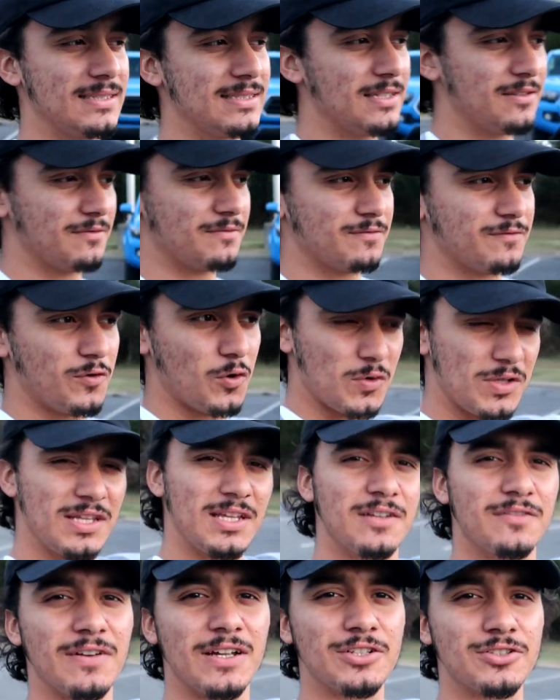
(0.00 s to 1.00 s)
Is it for
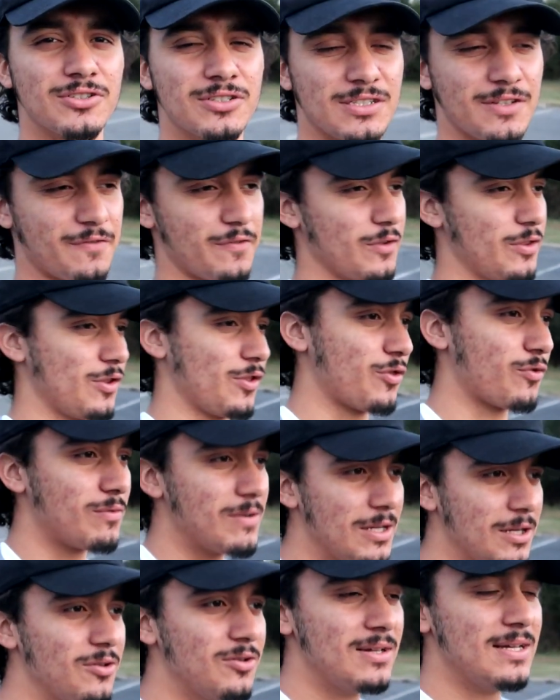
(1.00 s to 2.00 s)
the adventure? Is it for the
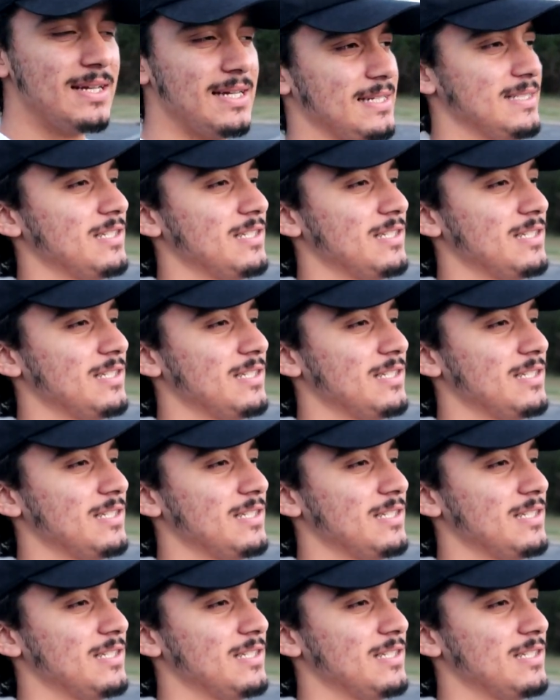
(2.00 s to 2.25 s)
thrill?